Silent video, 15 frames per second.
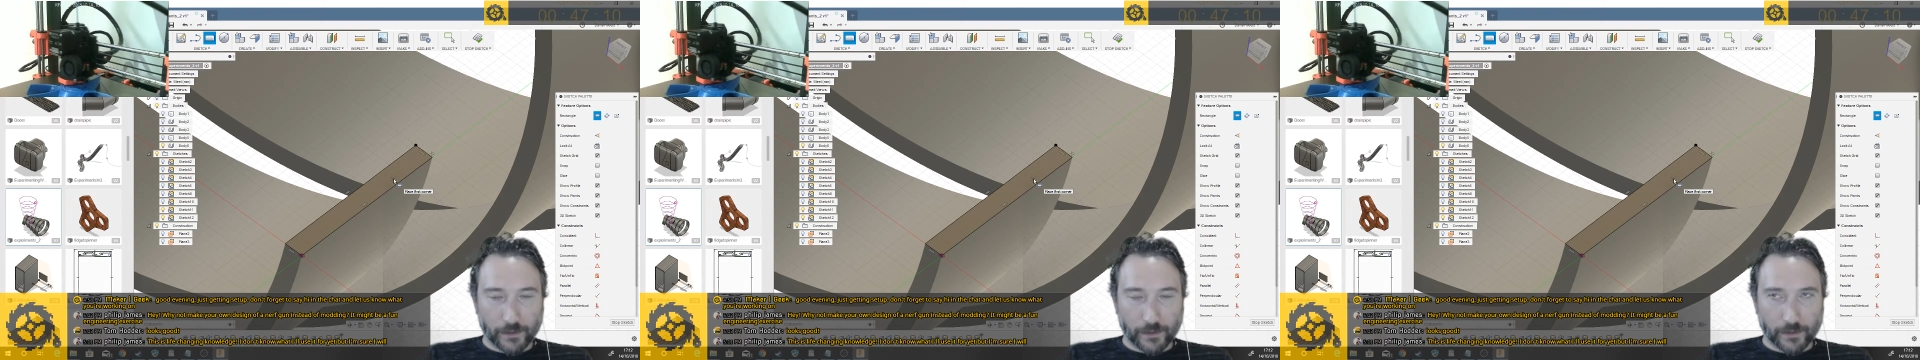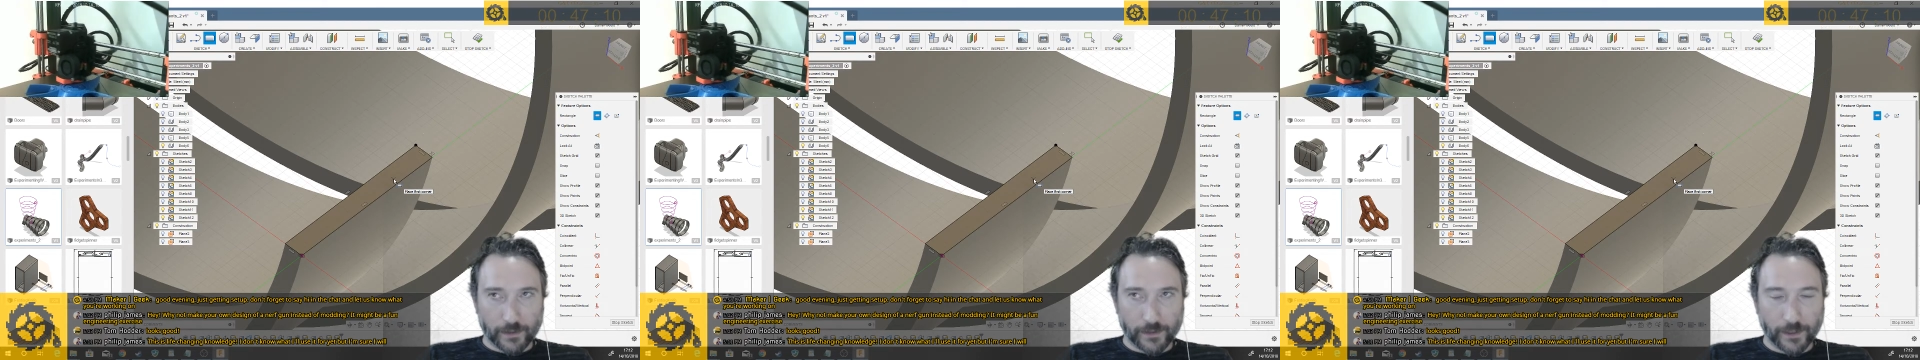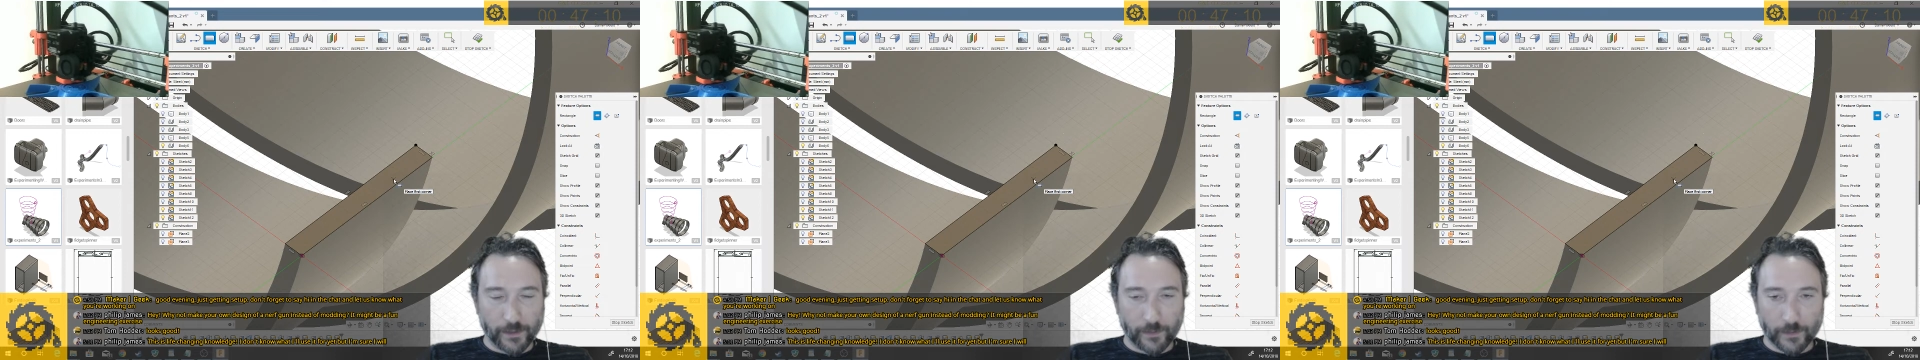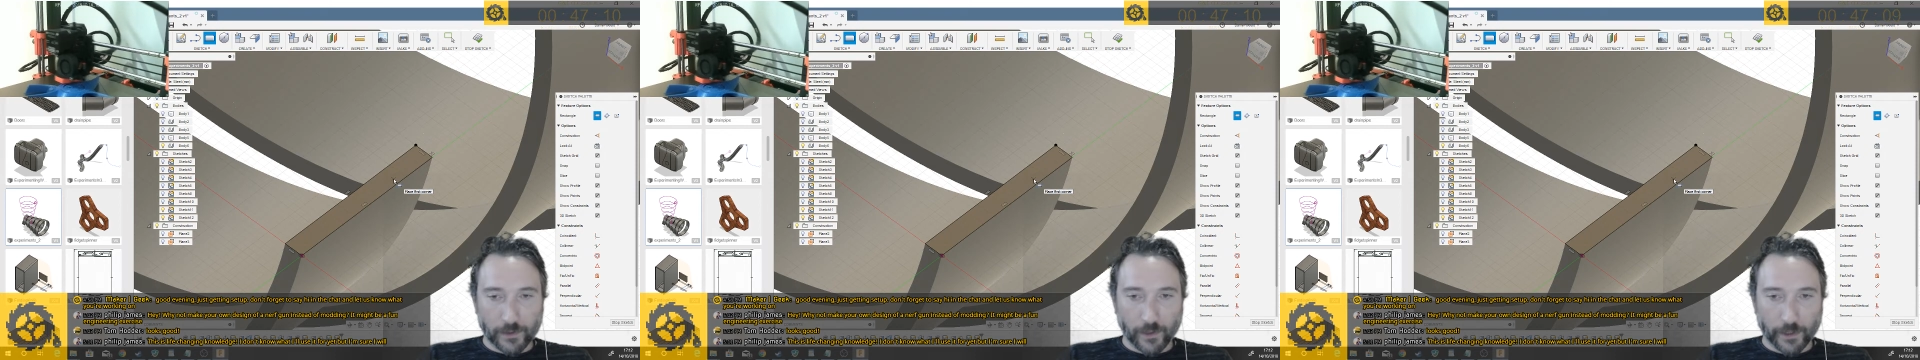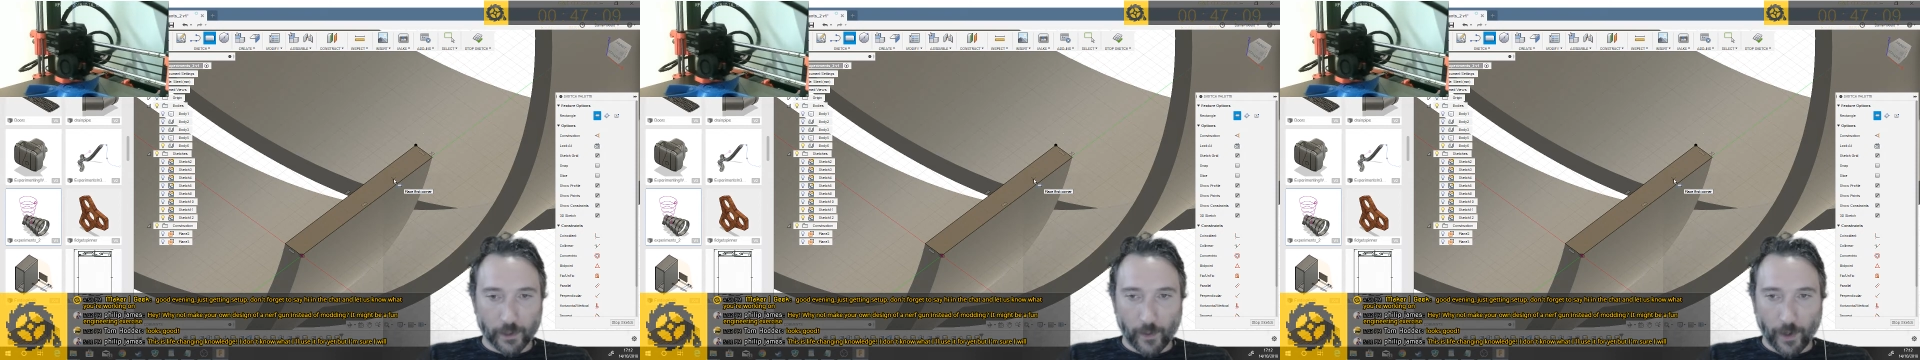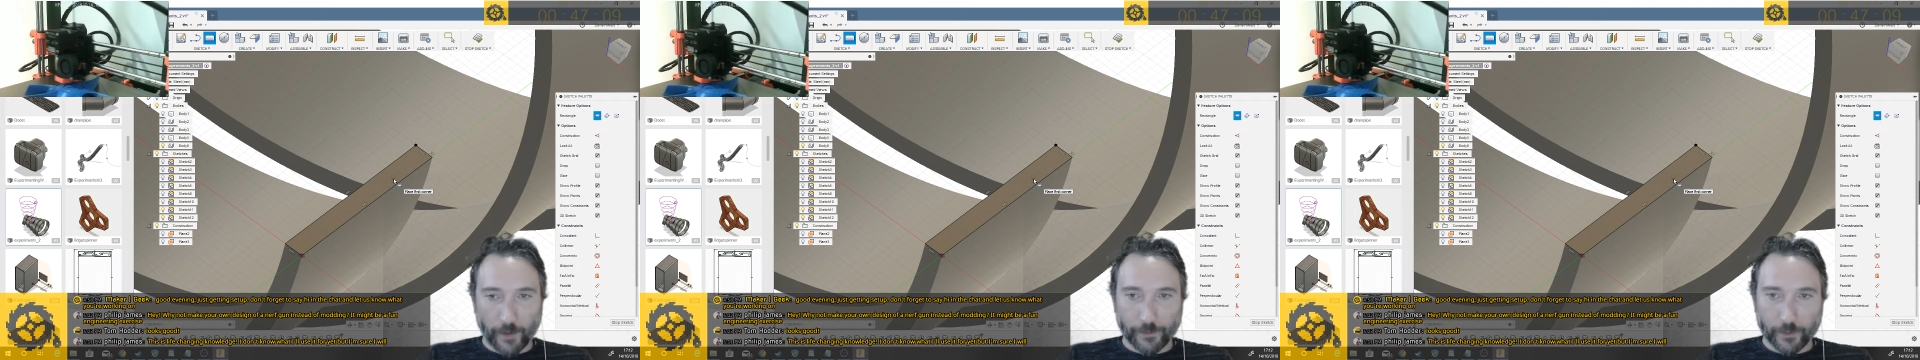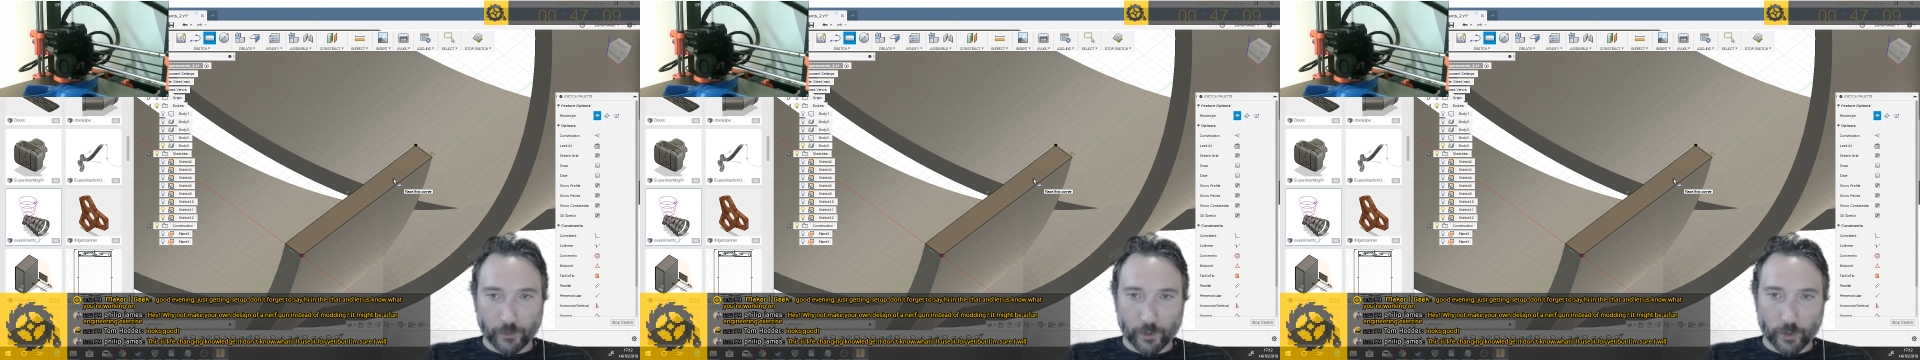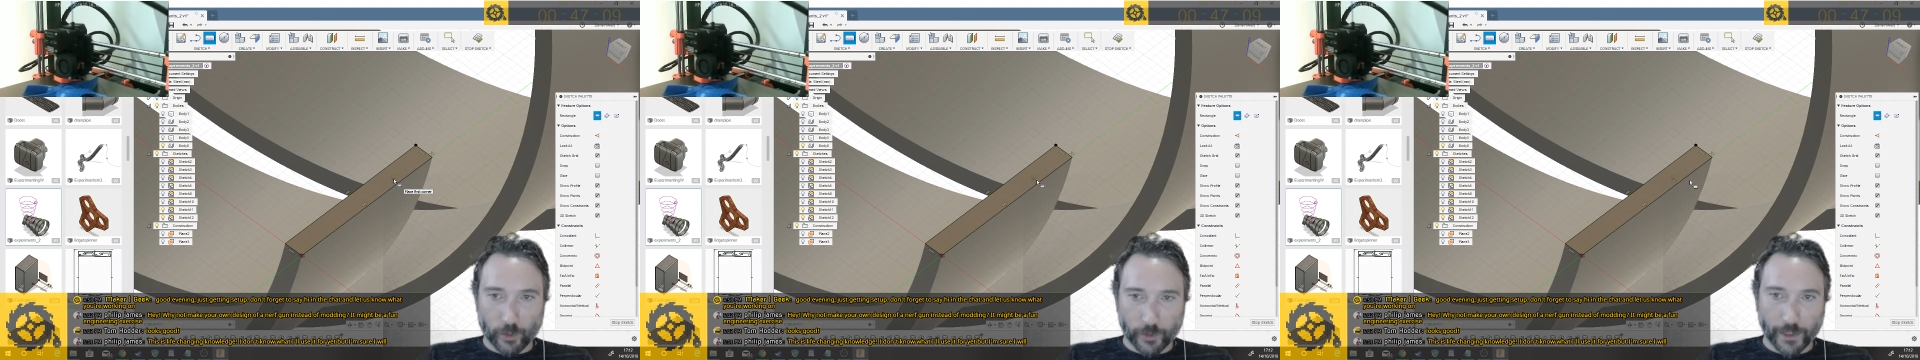seems like you have to
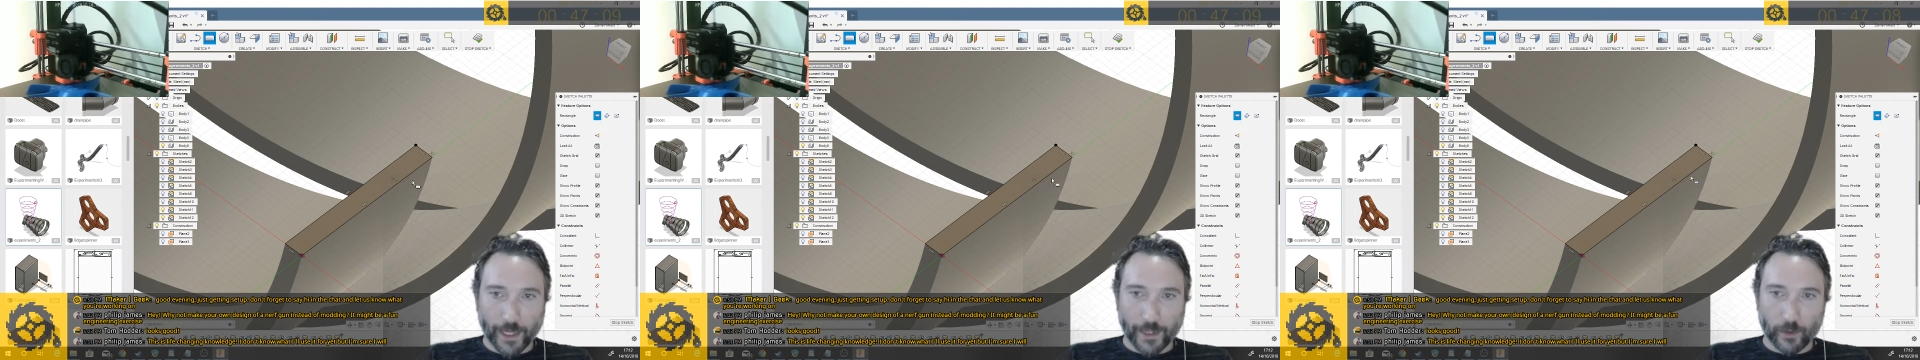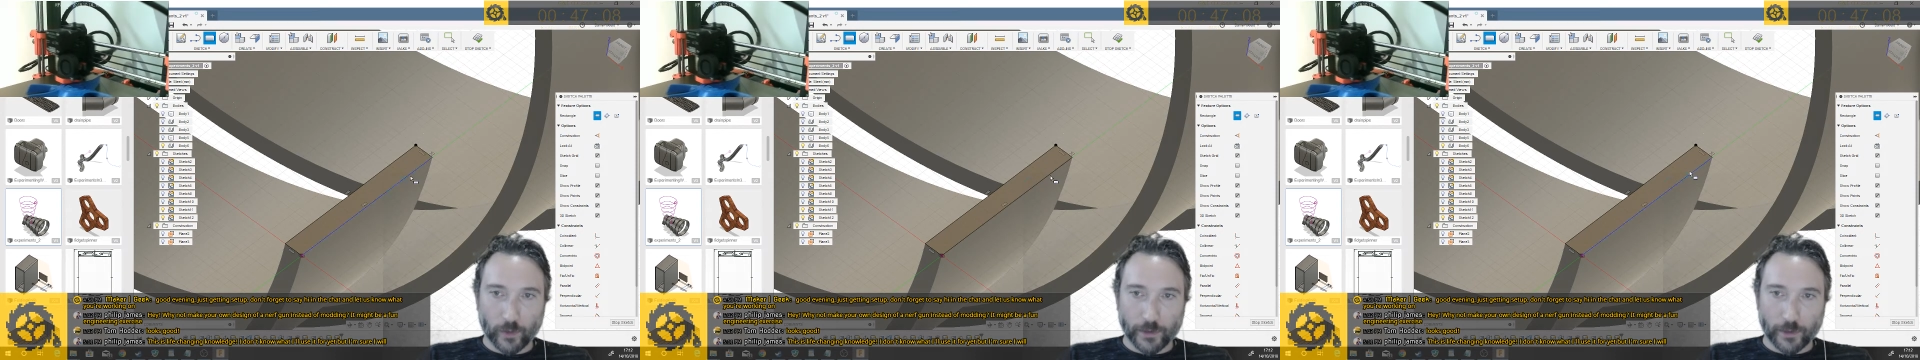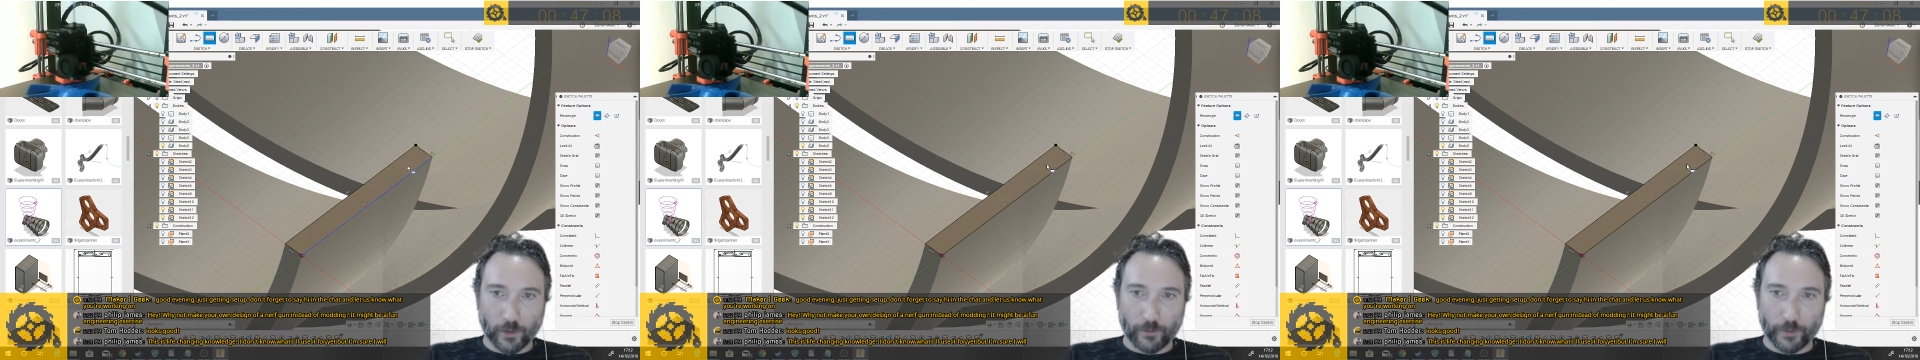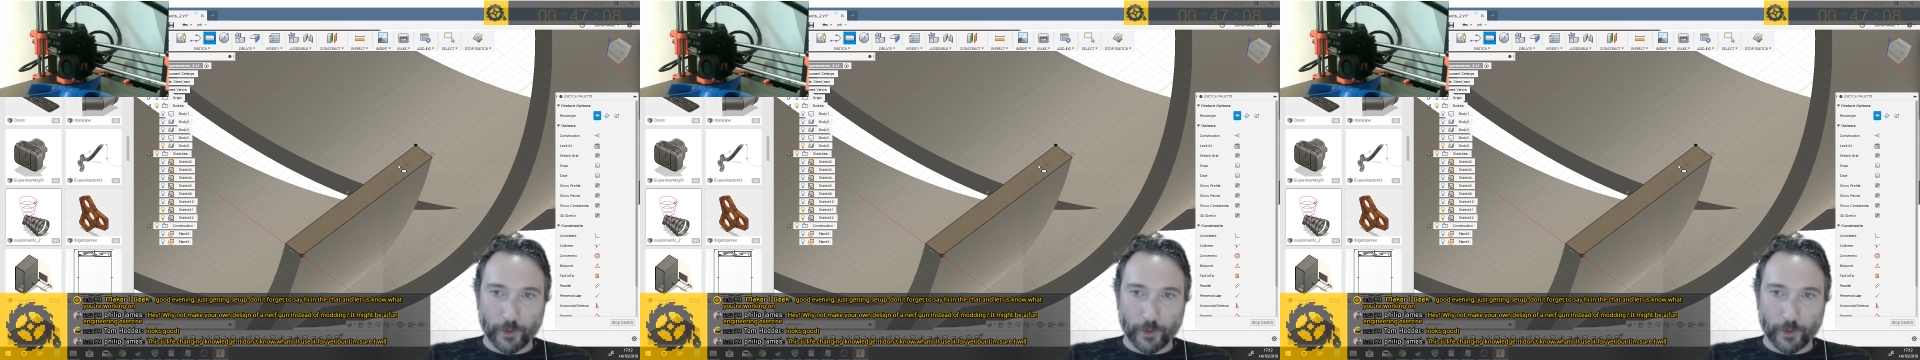create yourself